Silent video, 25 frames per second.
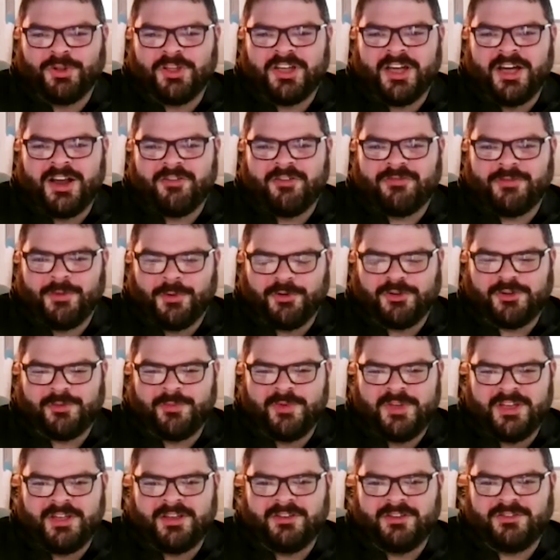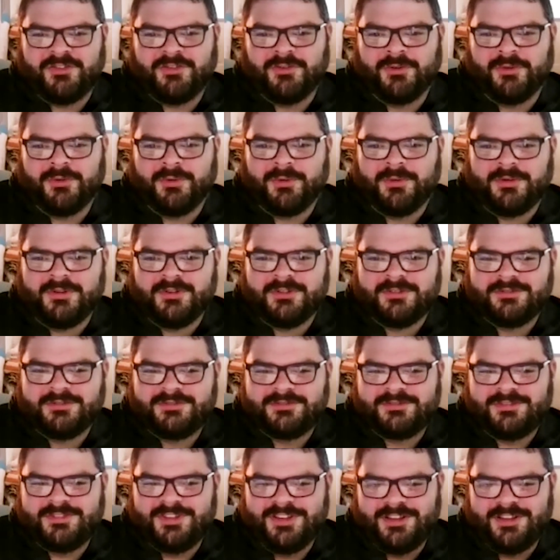really kind of forced me into
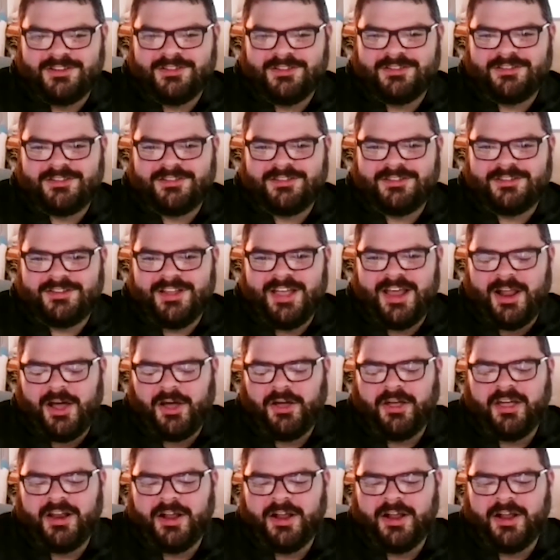it.